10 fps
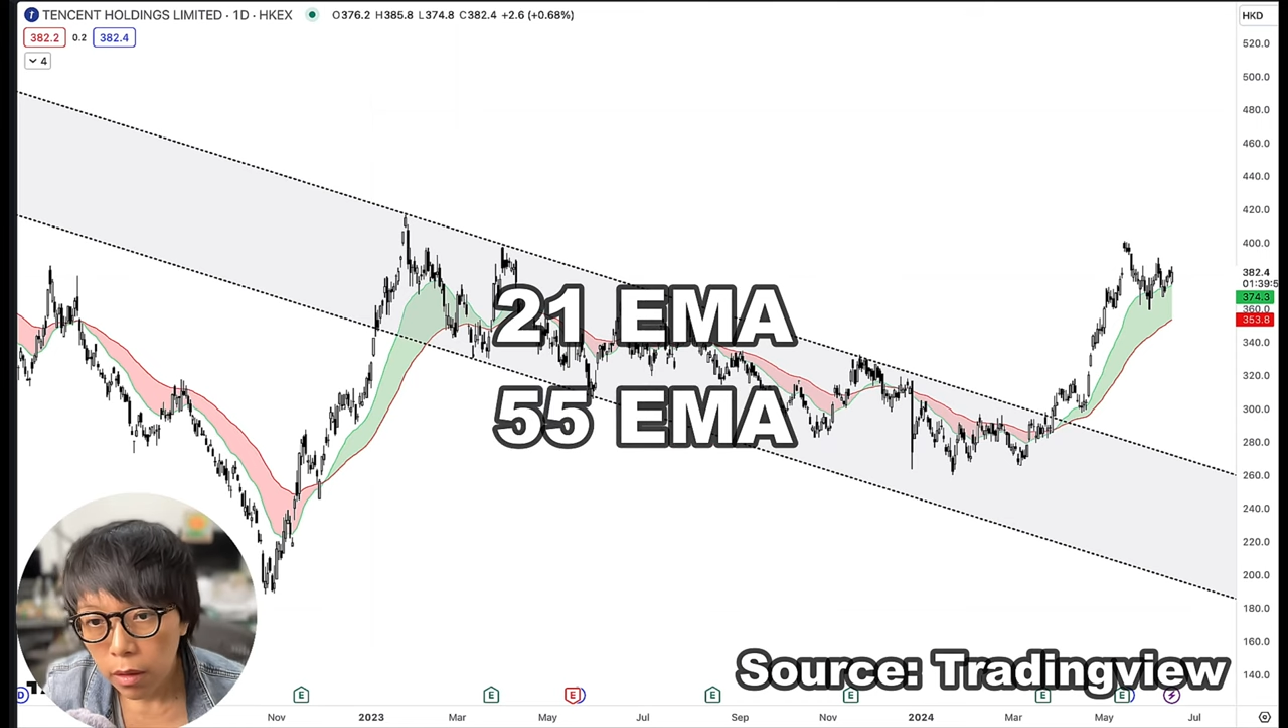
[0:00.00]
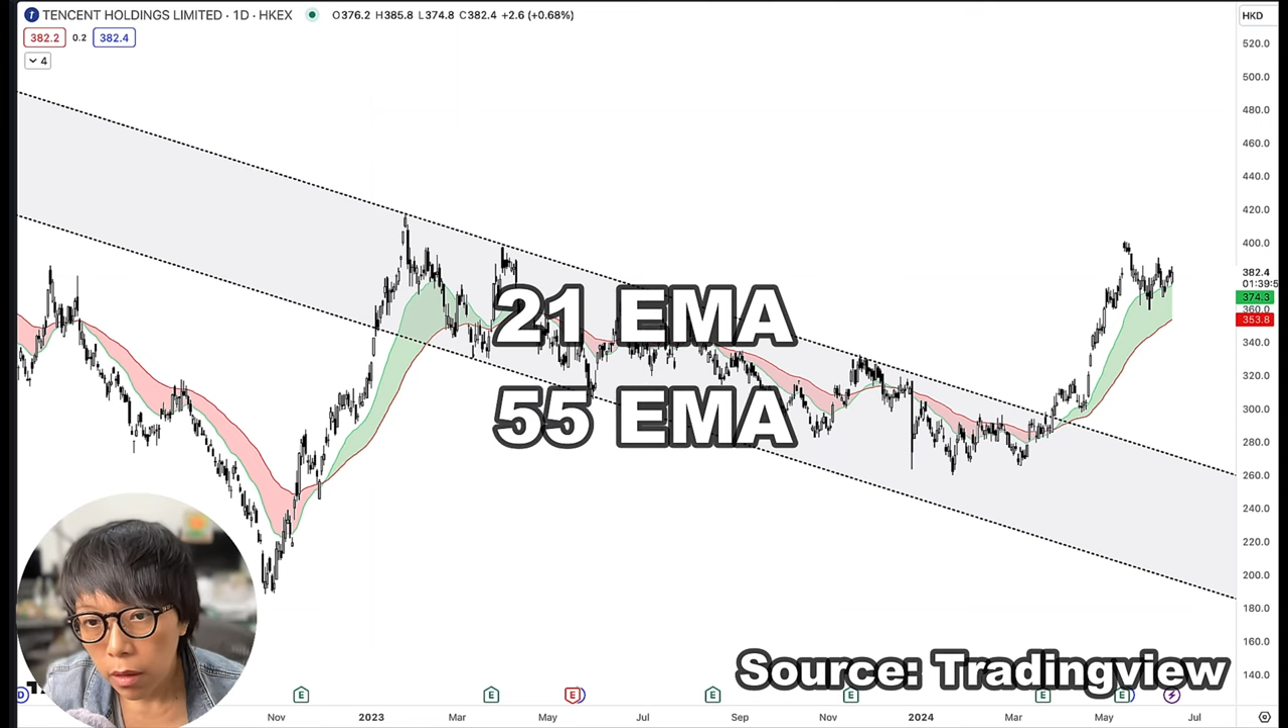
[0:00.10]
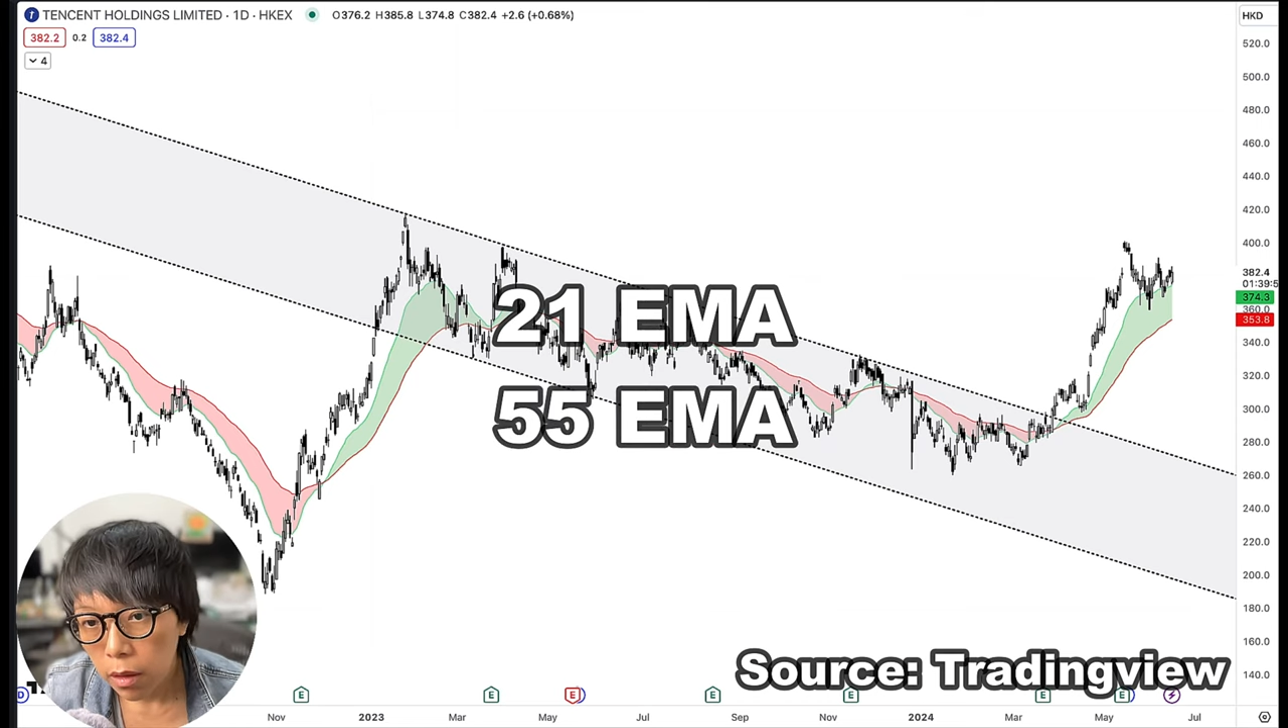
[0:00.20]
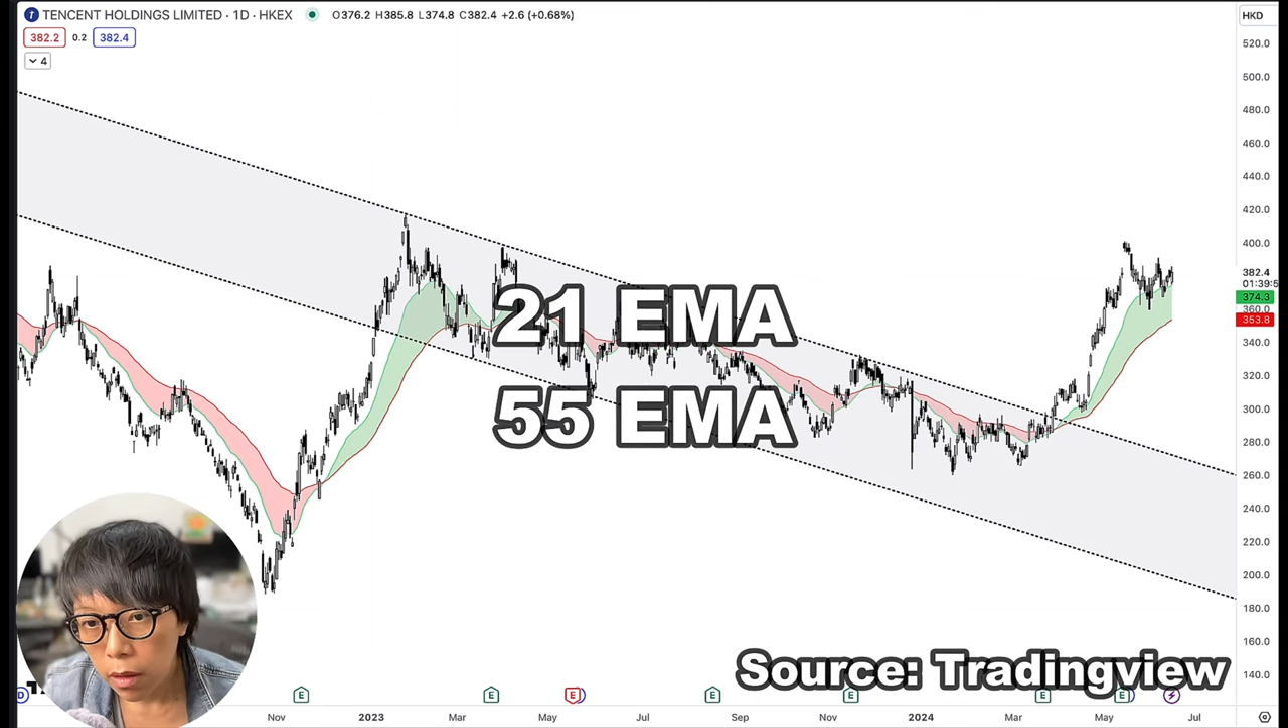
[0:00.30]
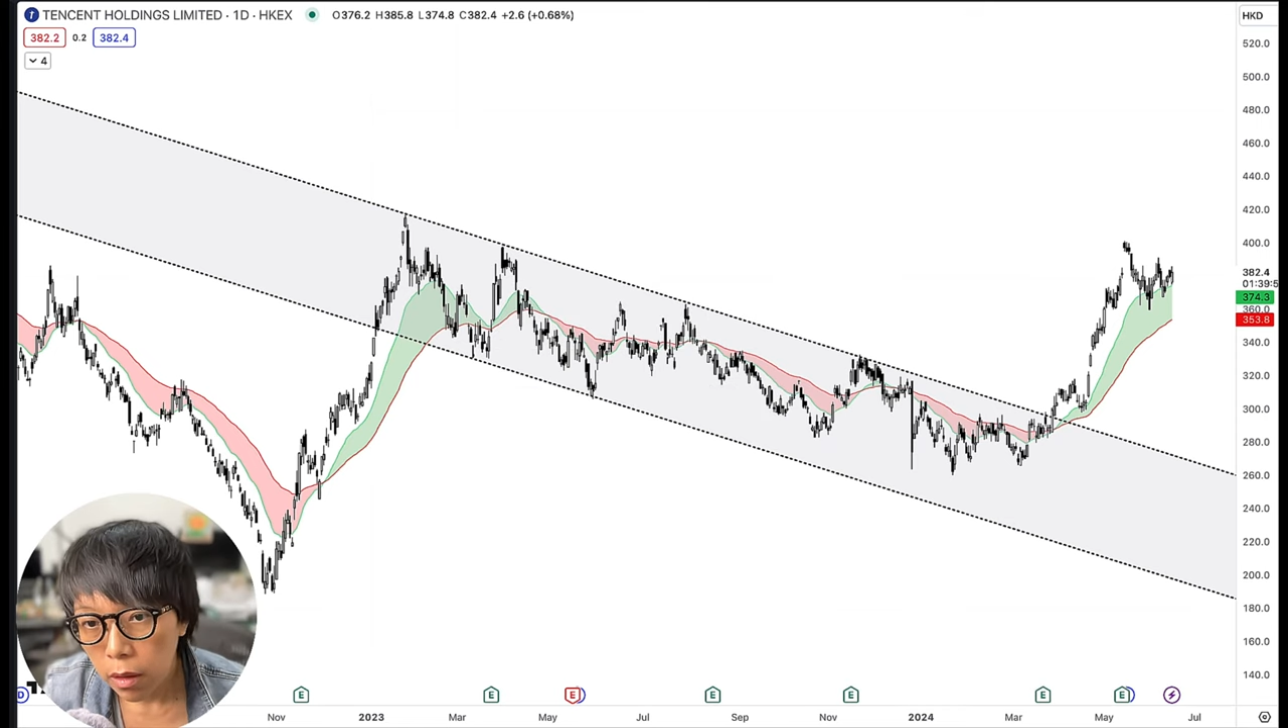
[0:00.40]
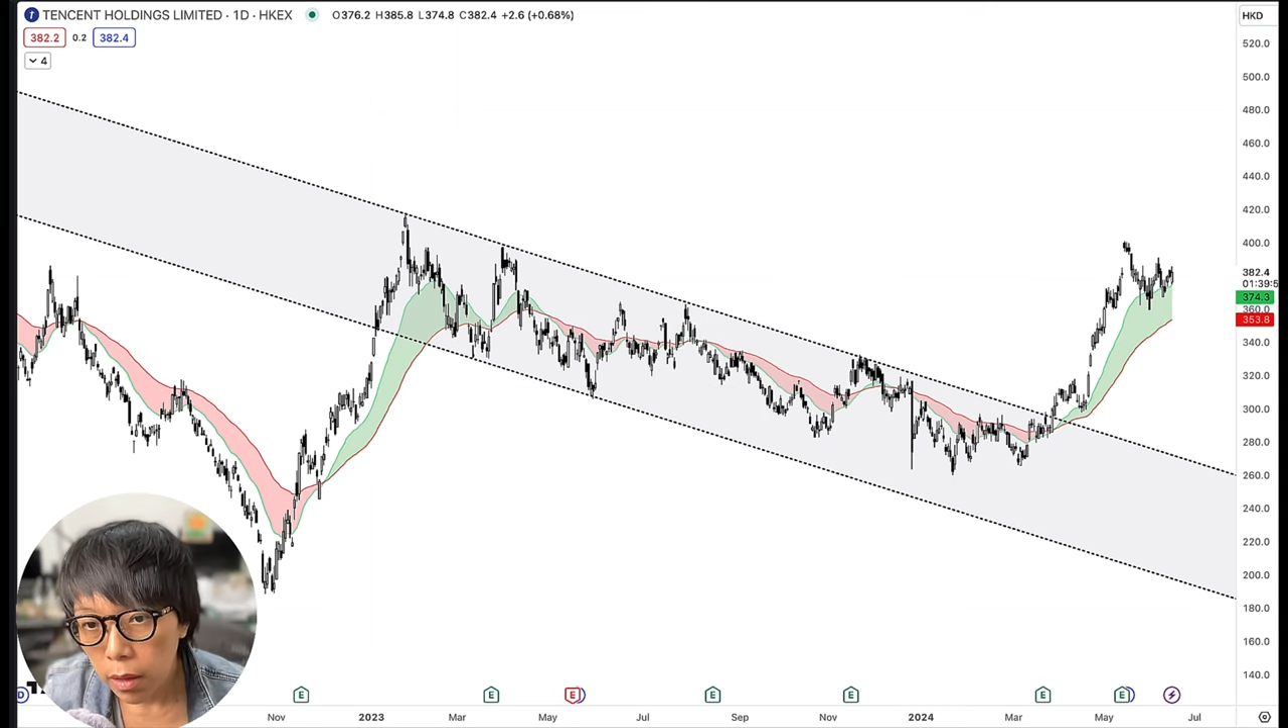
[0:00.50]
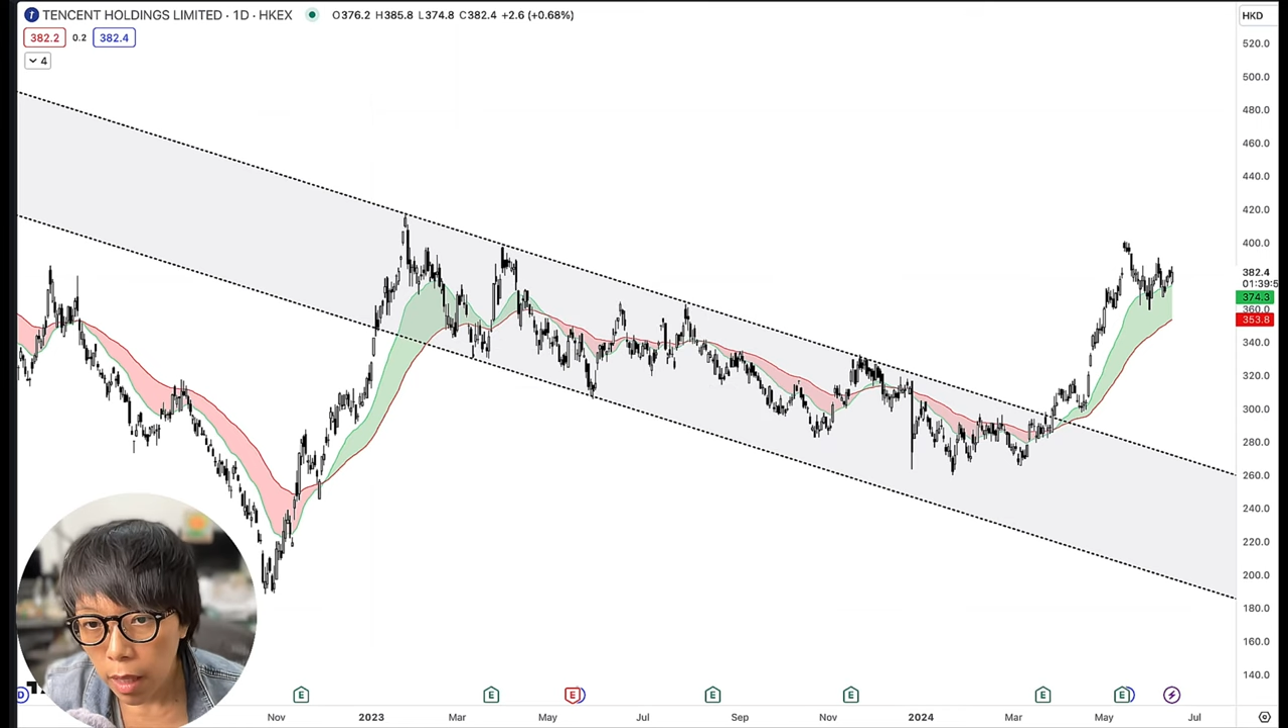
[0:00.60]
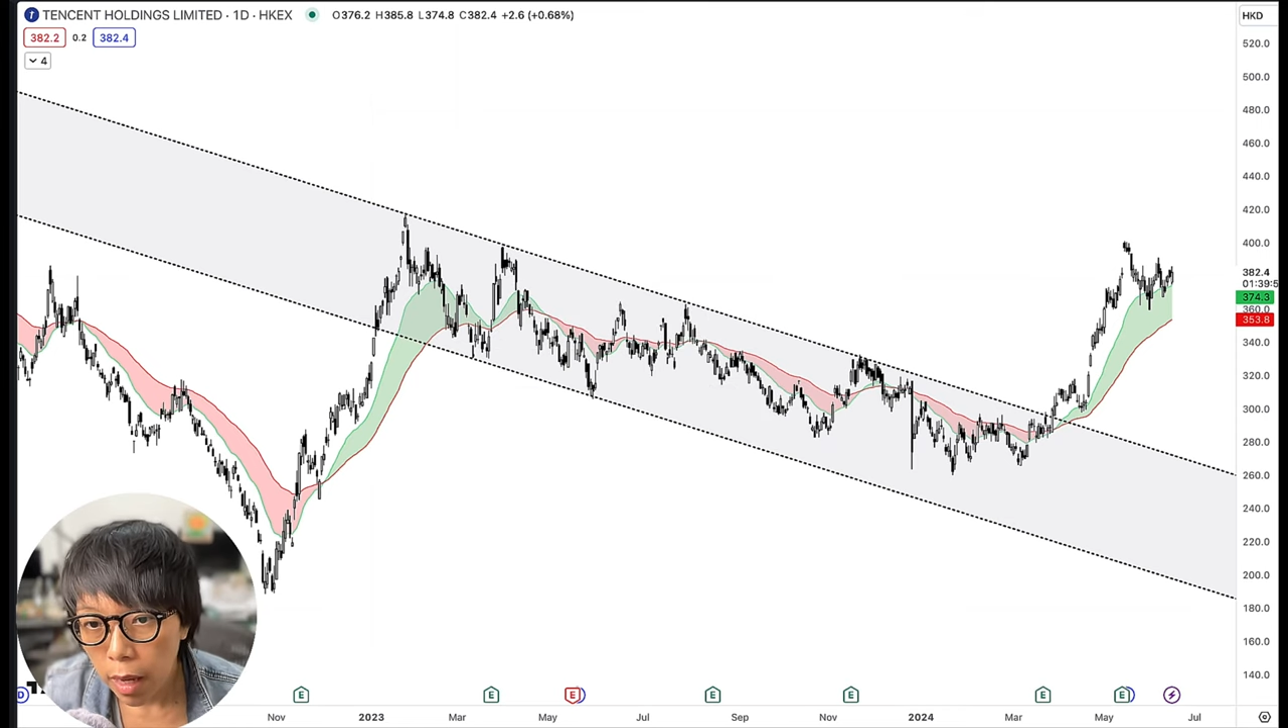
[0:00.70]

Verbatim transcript: Uh, in this